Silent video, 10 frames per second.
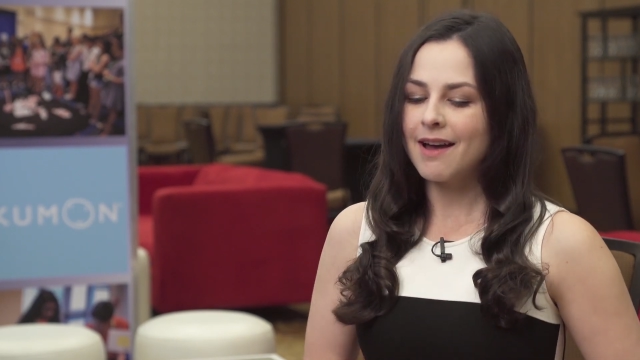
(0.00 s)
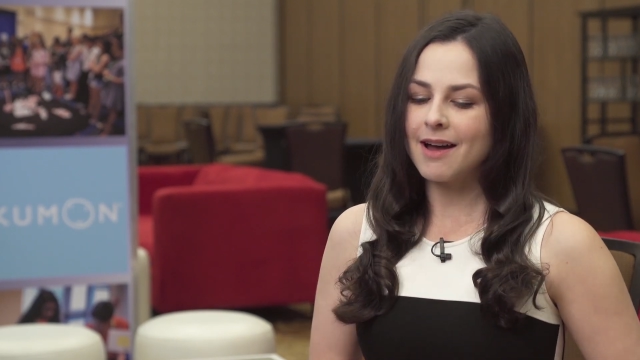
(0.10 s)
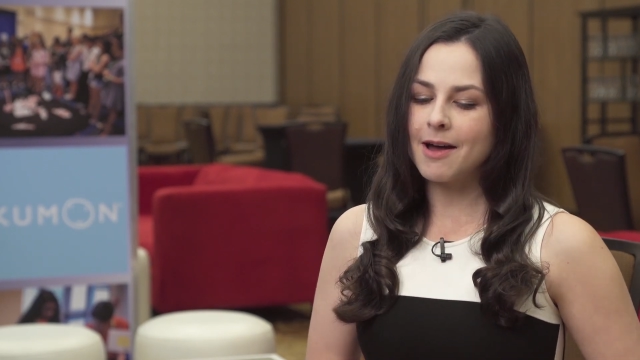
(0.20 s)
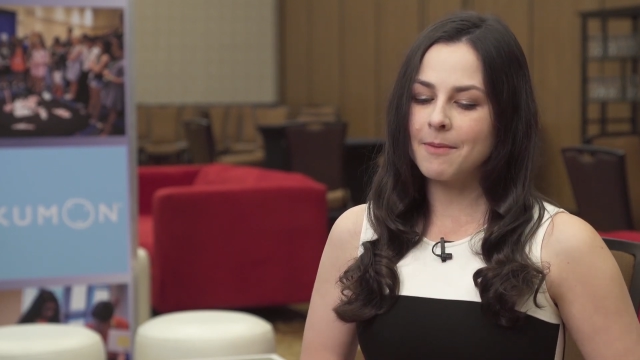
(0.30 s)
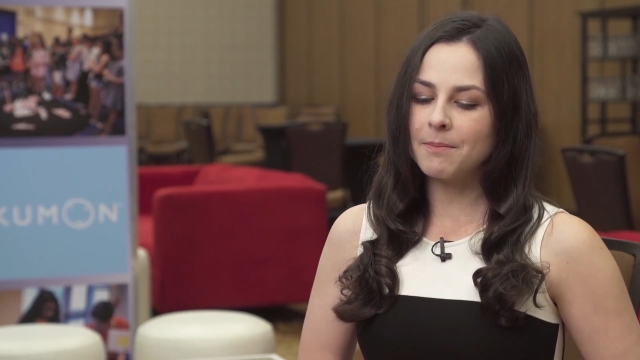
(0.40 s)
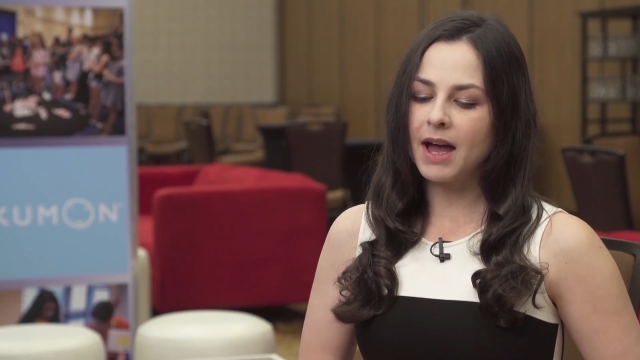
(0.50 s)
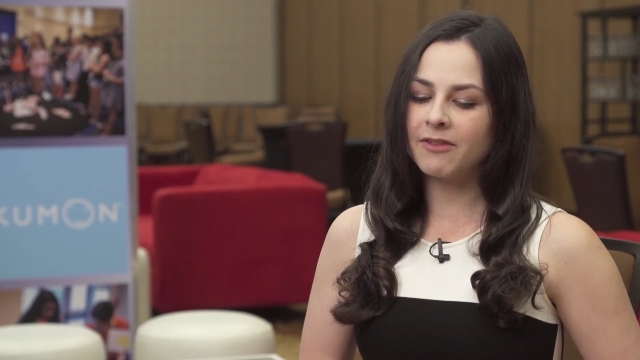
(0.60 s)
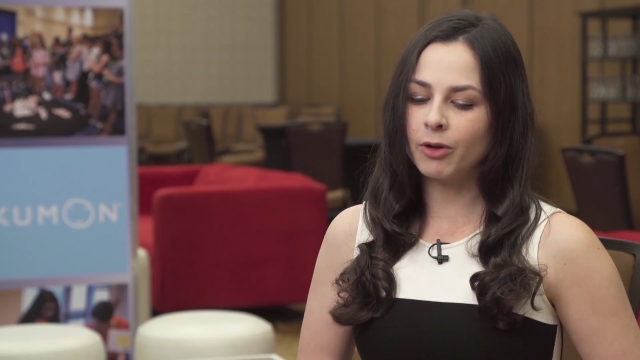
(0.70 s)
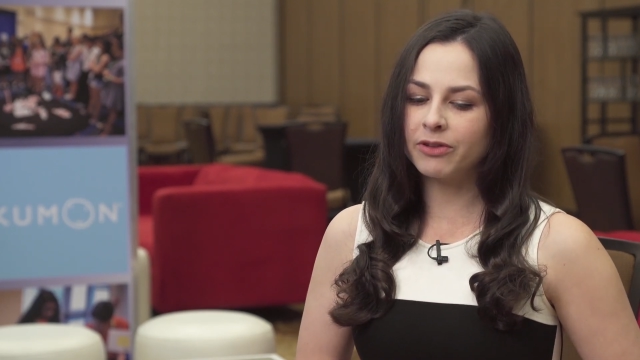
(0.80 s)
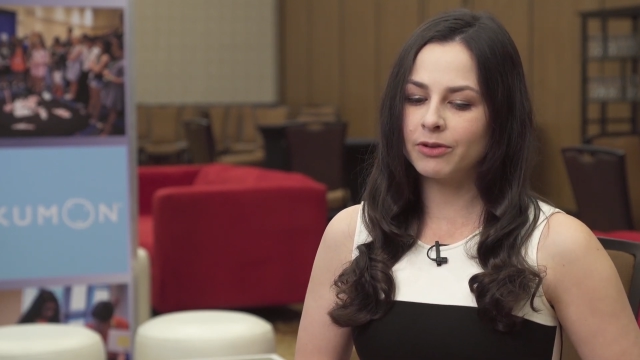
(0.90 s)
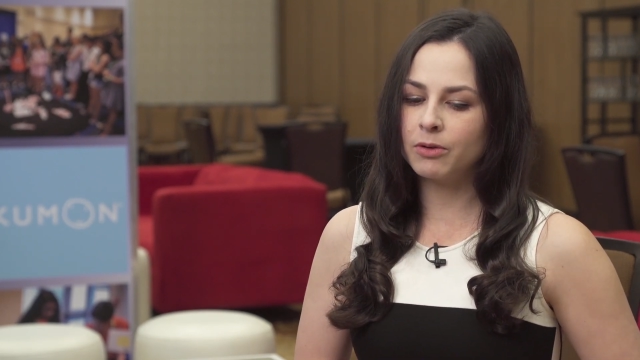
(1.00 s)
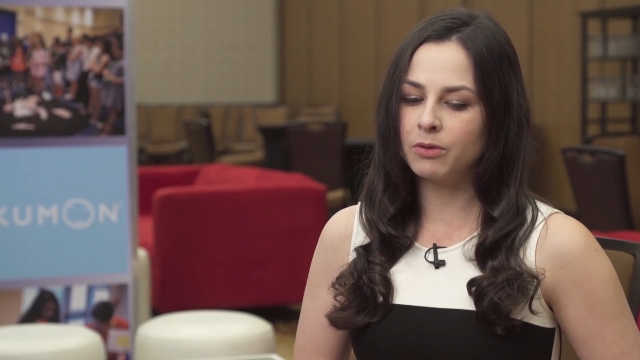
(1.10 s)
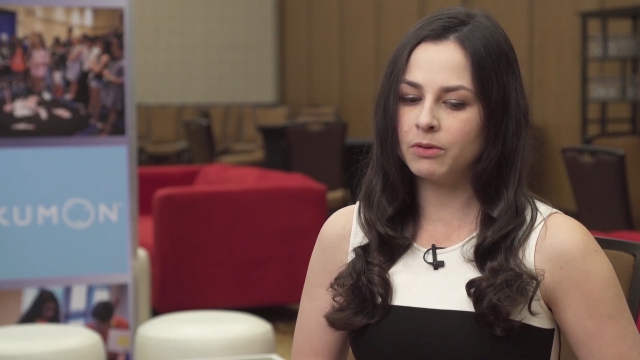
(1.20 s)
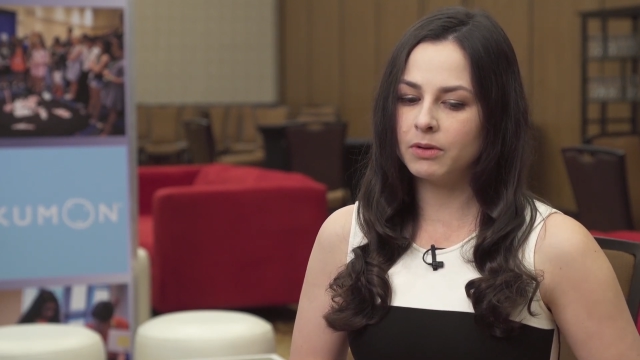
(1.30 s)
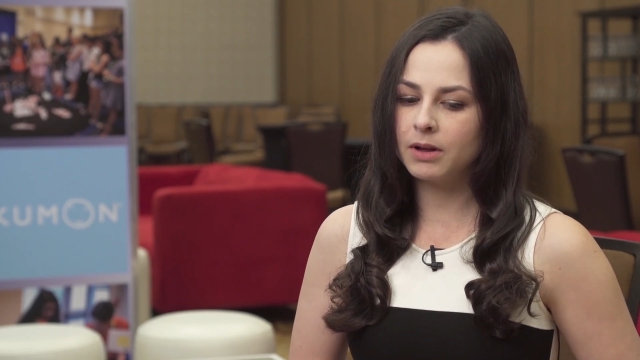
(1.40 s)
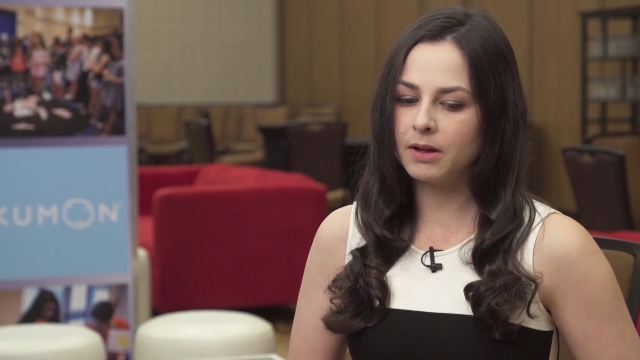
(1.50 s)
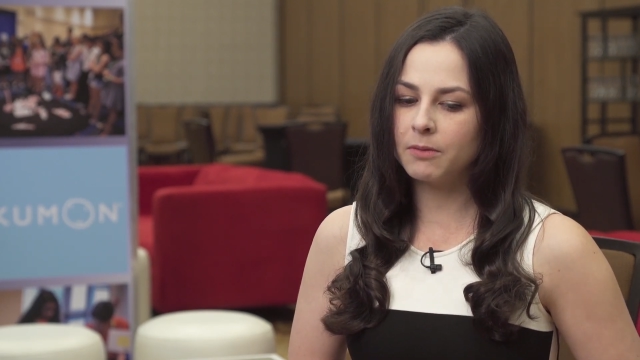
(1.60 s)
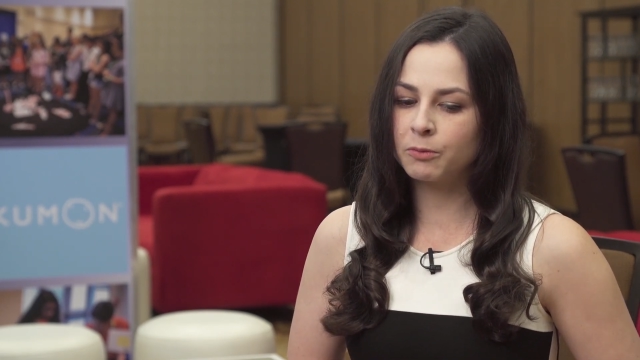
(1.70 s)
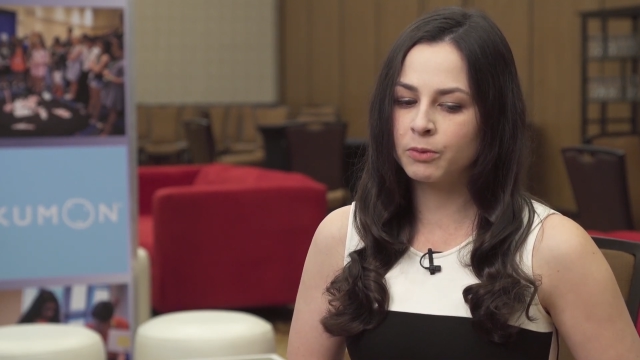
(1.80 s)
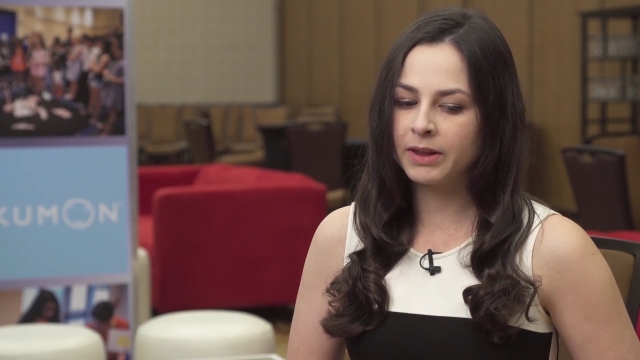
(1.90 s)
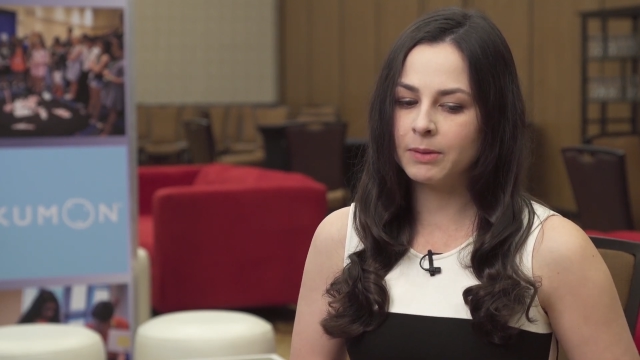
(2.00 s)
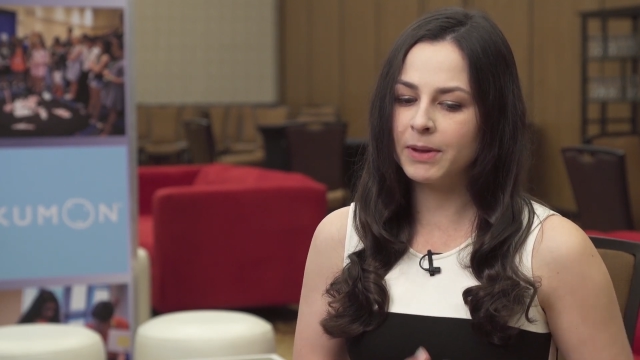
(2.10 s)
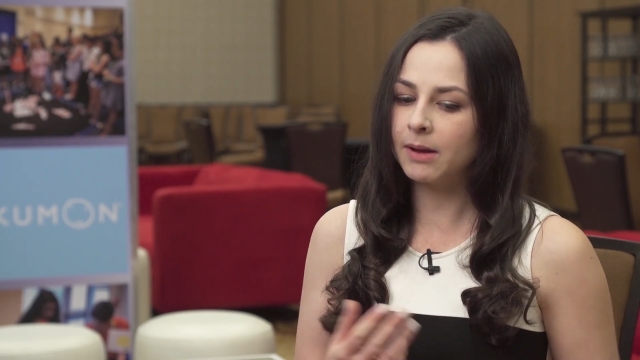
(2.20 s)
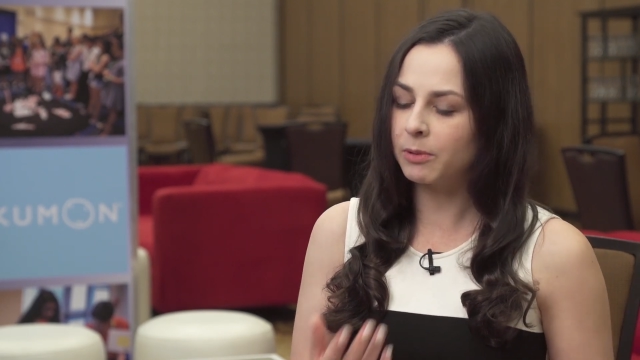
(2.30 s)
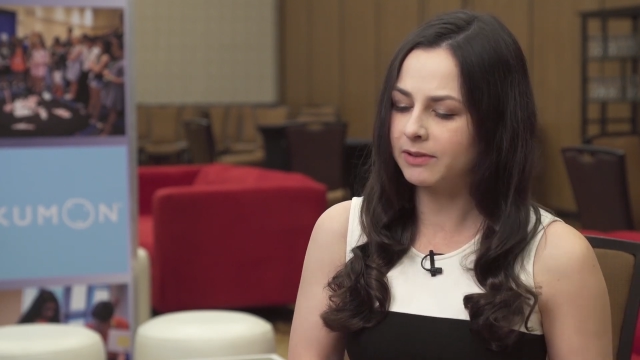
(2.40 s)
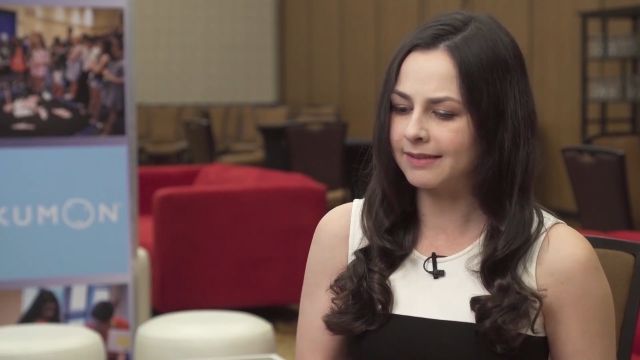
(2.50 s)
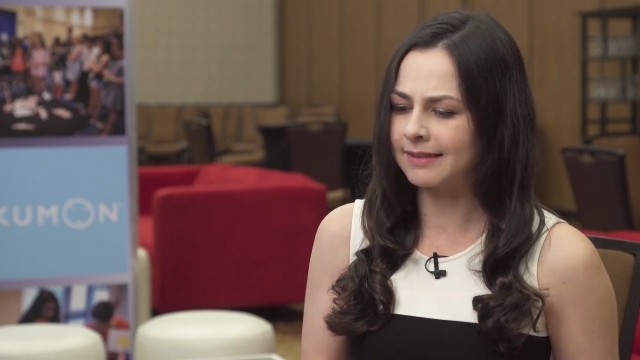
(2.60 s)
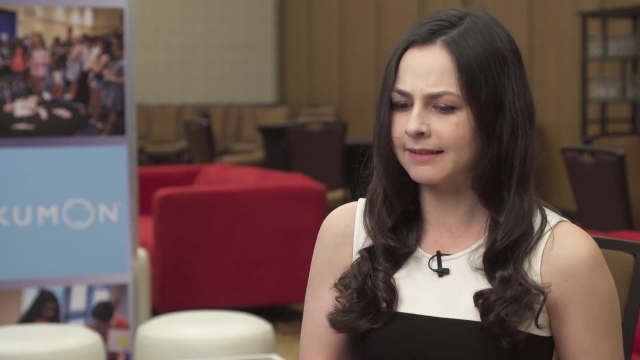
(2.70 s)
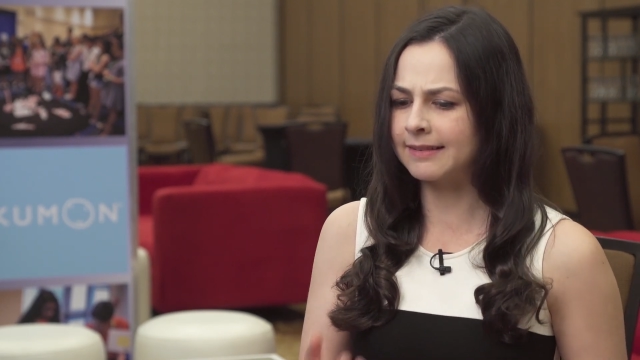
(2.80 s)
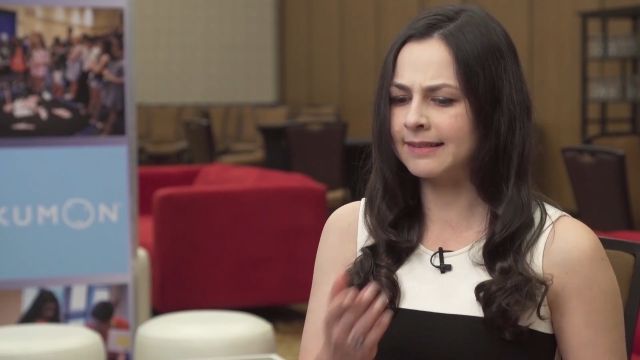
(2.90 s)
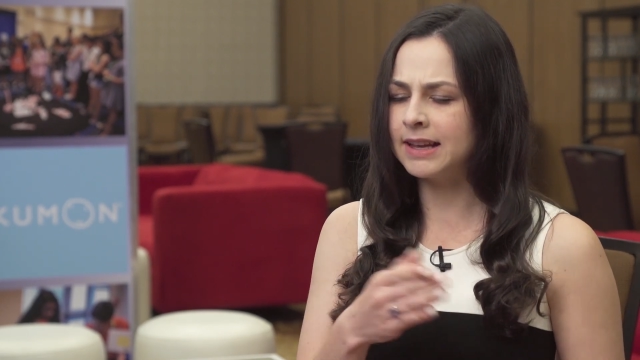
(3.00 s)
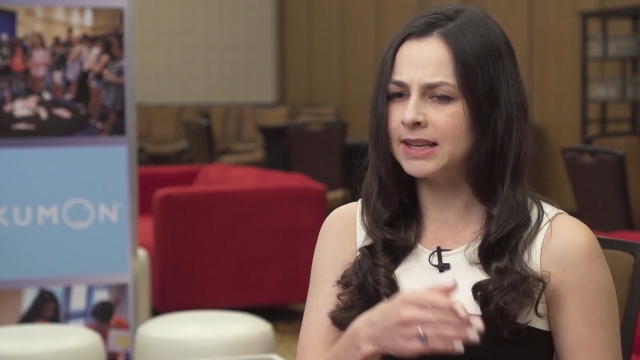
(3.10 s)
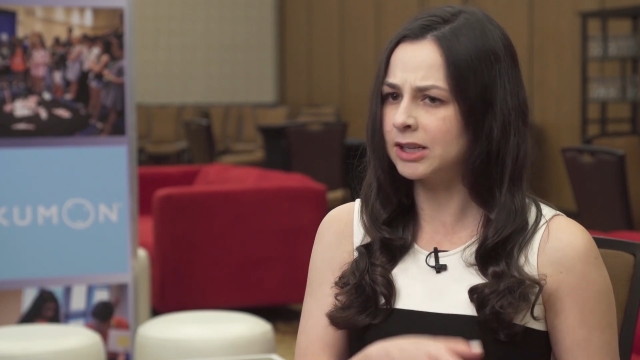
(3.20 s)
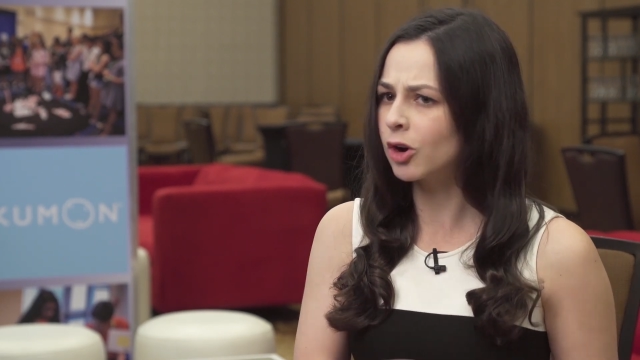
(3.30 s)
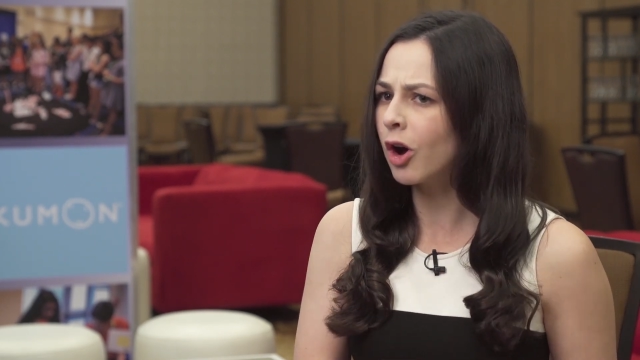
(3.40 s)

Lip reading: I've also really been able to succeed in